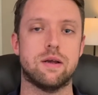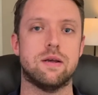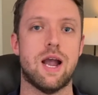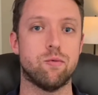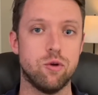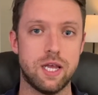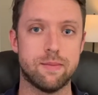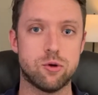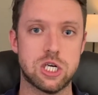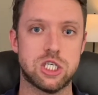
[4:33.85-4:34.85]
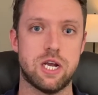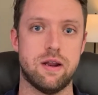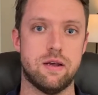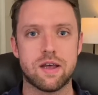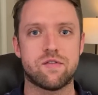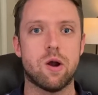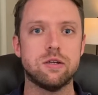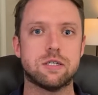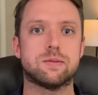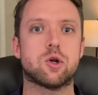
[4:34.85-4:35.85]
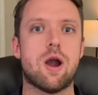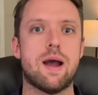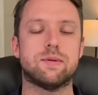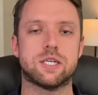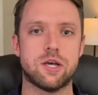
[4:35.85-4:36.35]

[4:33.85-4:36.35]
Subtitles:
I really appreciate it. If you aren't subscribed,